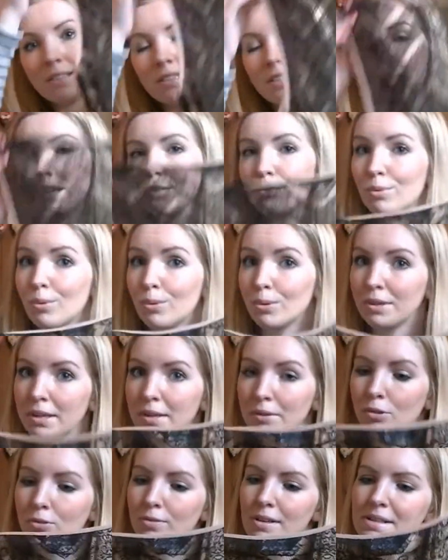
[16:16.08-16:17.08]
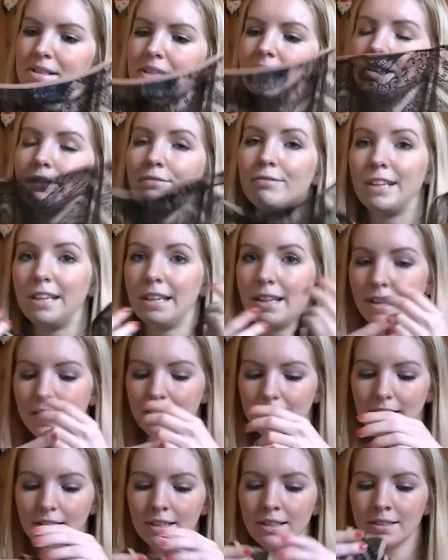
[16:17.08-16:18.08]
and I have worn it already and I really
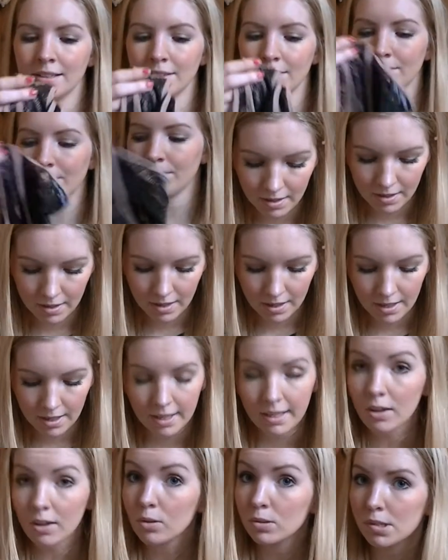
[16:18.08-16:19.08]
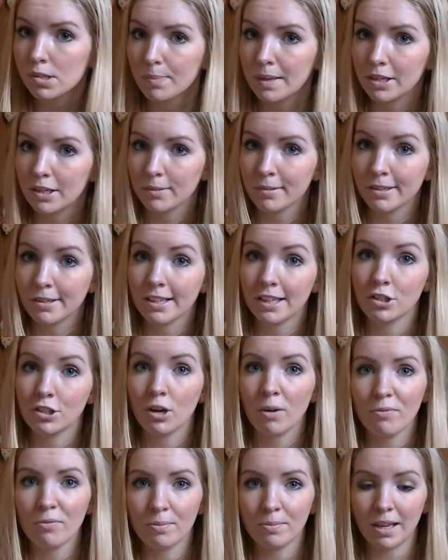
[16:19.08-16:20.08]
like it. And I also picked up another
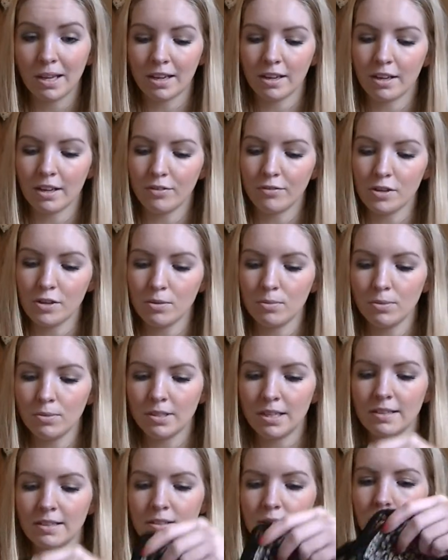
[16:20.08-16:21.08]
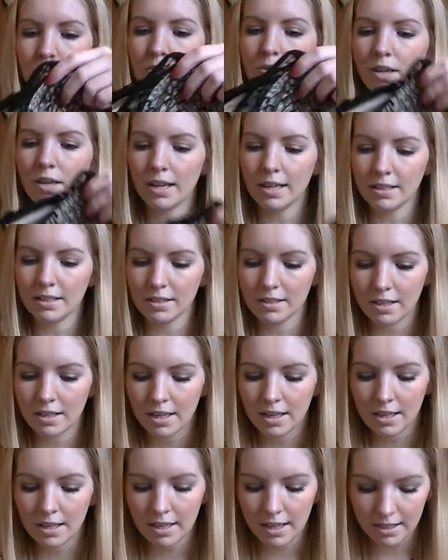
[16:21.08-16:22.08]
top from there a few days ago, and
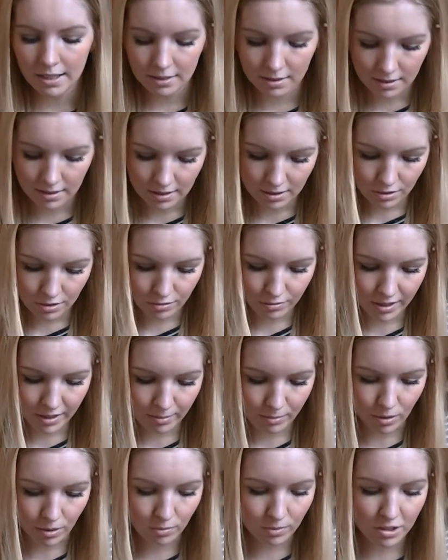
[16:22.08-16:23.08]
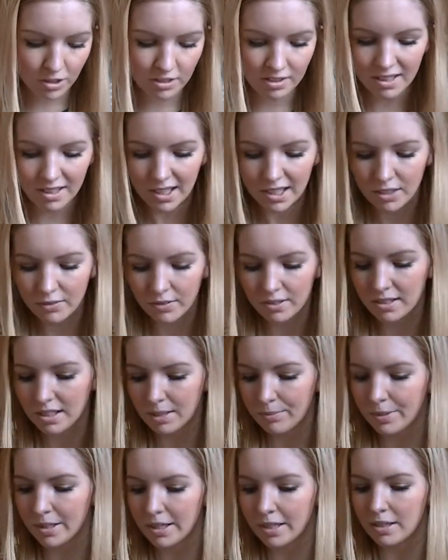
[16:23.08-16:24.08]
it's this cream one, which is kind of a
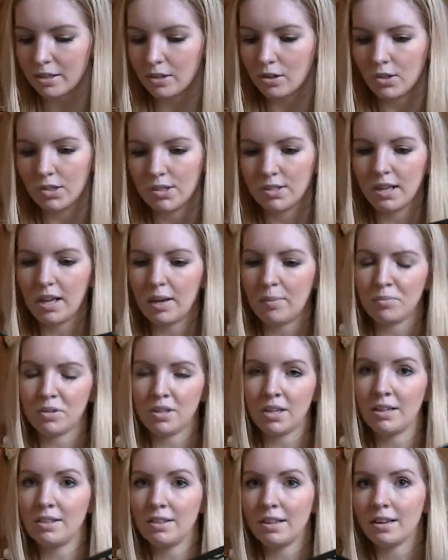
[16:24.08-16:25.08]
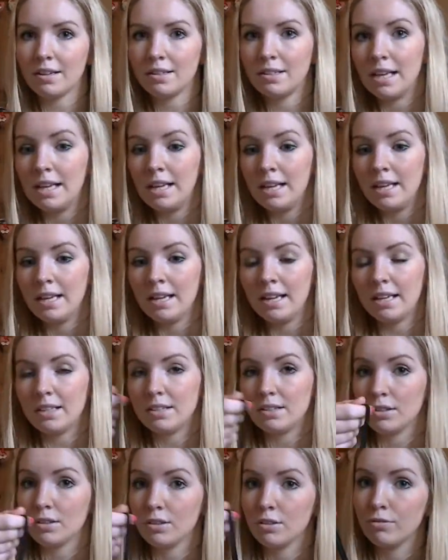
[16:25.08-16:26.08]
similar concept in that
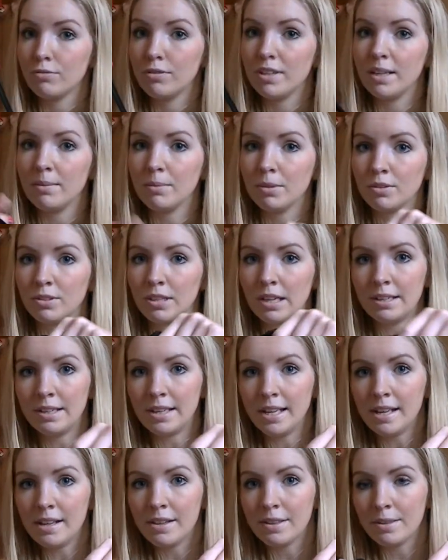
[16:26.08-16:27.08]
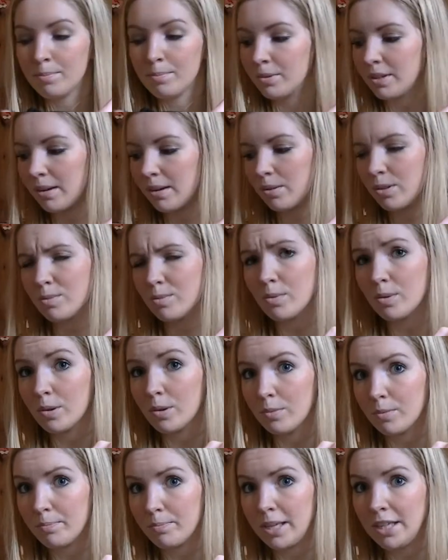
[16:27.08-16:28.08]
it's cream underneath, but that one's
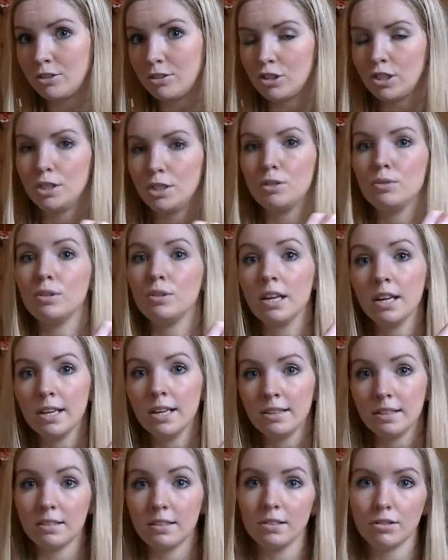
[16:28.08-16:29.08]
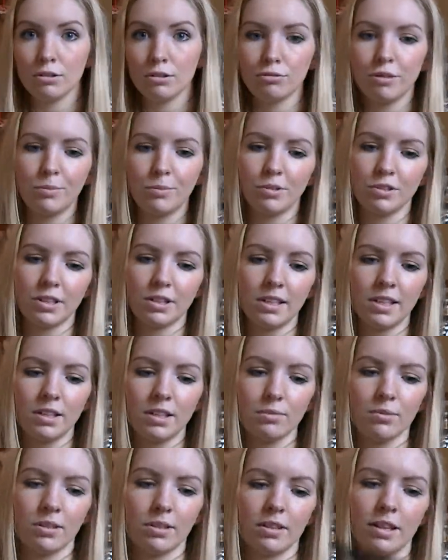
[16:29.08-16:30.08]
more peachy nude. This is cream
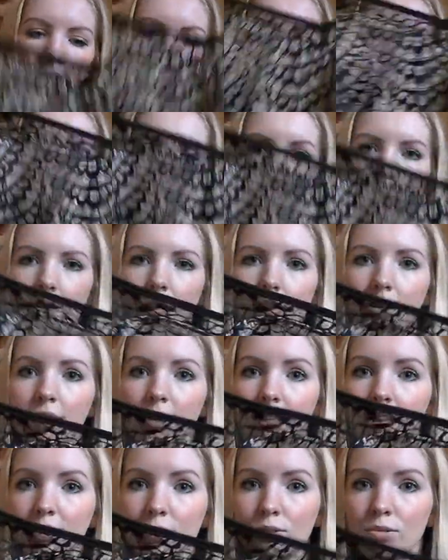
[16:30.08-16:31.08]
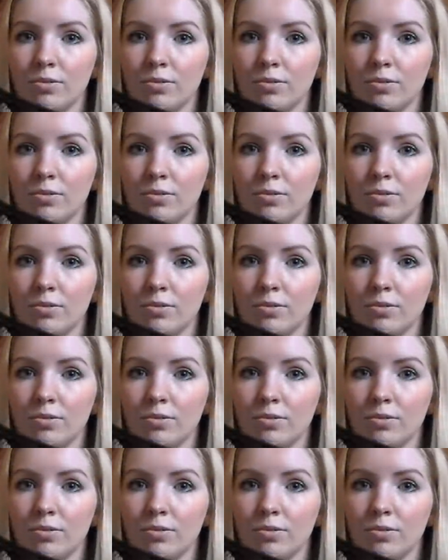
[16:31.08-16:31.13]
underneath with like a black lace